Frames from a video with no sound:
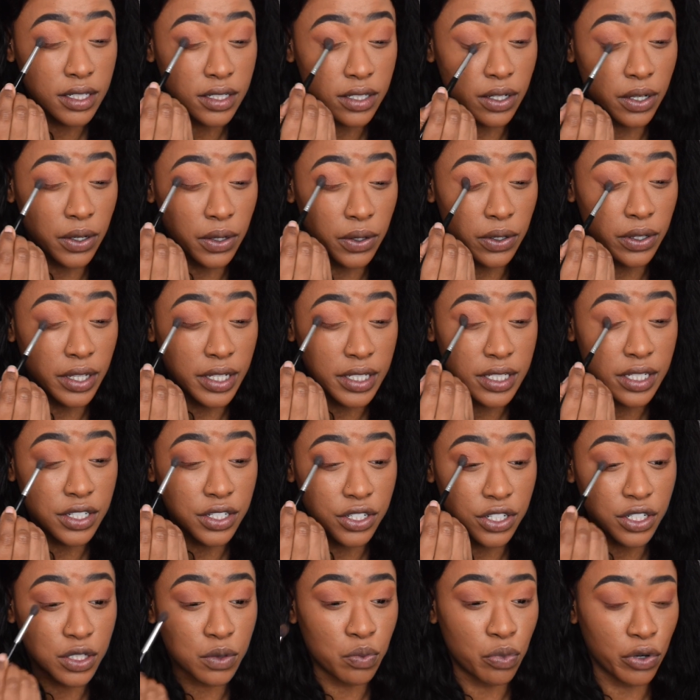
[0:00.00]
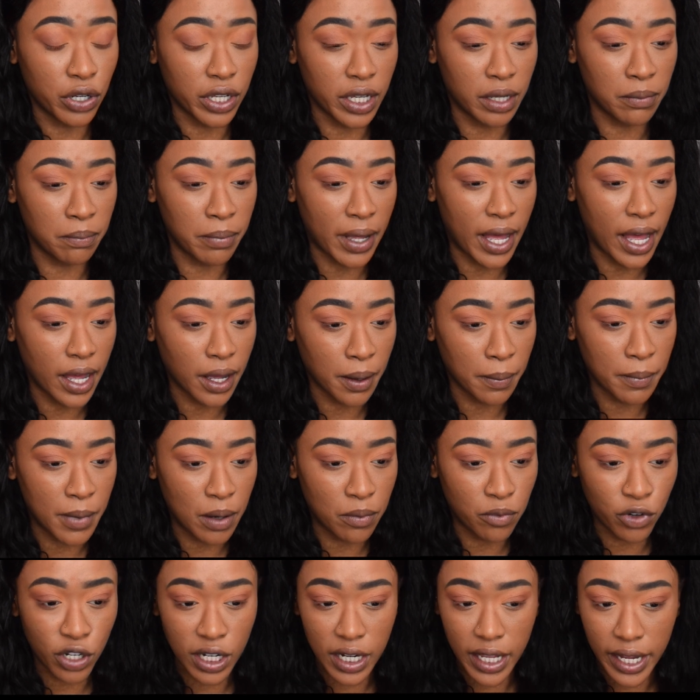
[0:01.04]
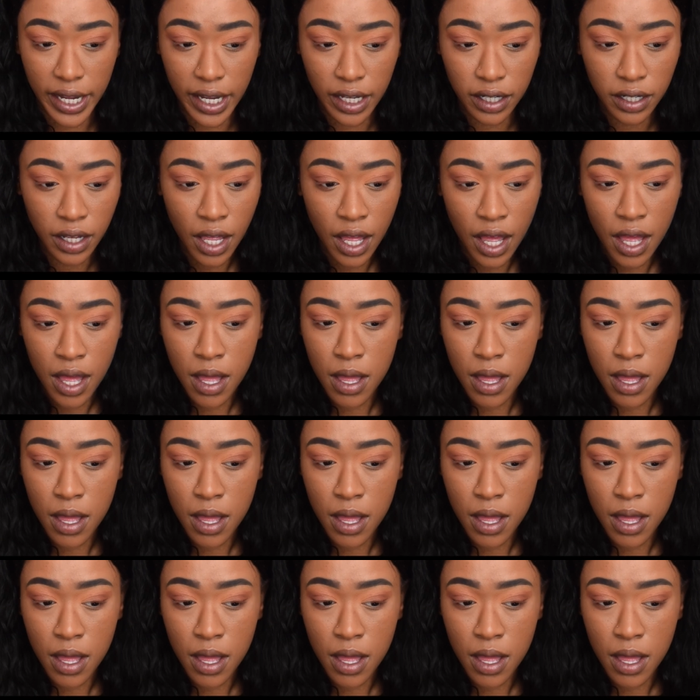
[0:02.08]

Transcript: so this is just bringing back memory lane